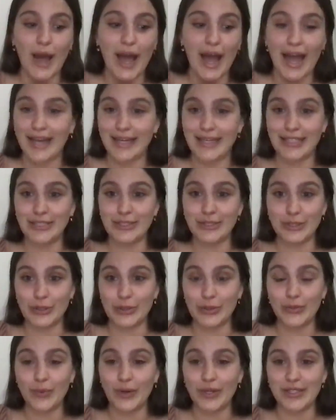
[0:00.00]
I can
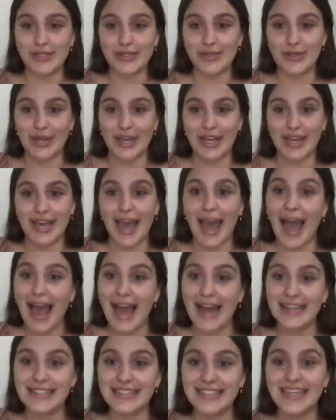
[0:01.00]
do once looking
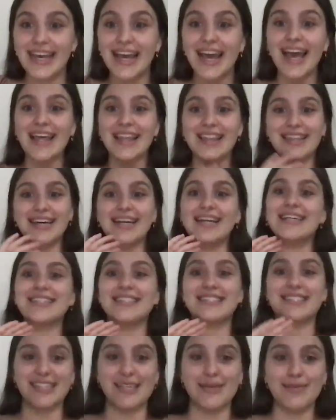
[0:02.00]
at the
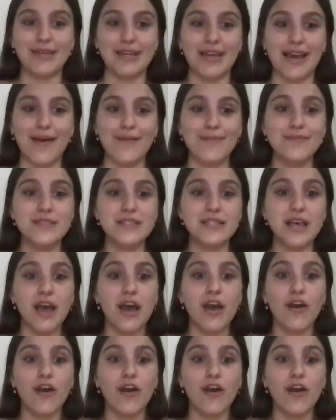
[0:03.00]
CBMs.